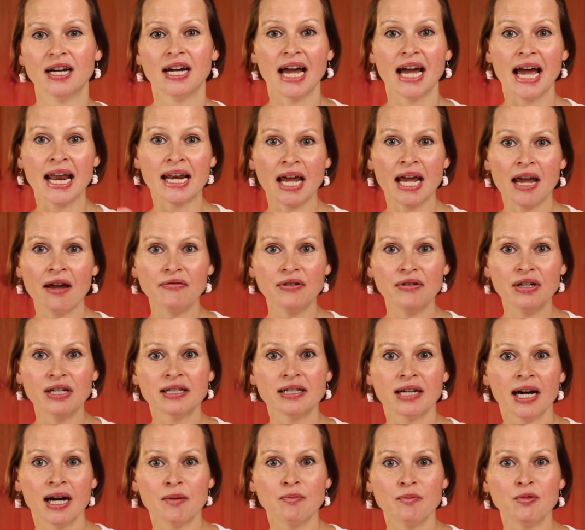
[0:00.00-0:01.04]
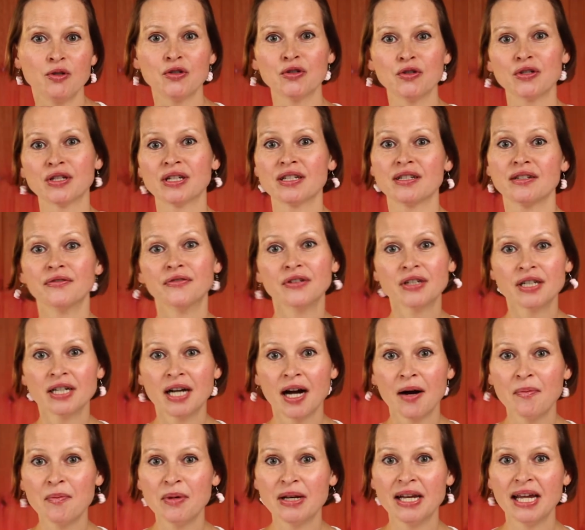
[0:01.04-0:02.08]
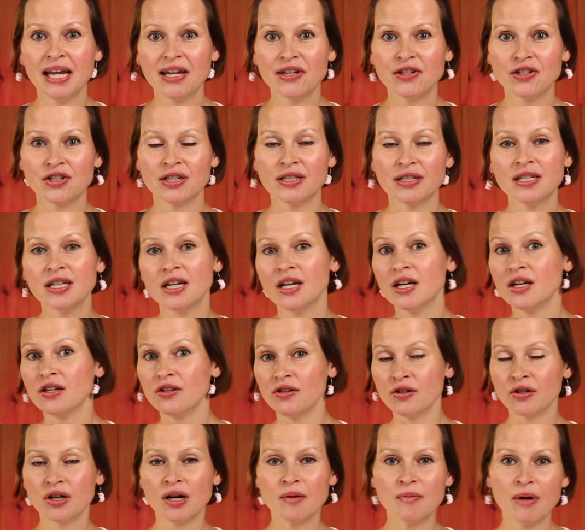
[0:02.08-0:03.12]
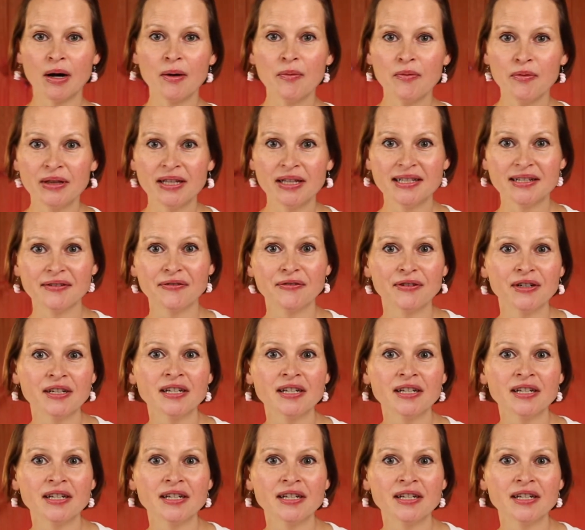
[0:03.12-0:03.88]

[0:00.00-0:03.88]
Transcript: And every time you use a different combination, you come up with a different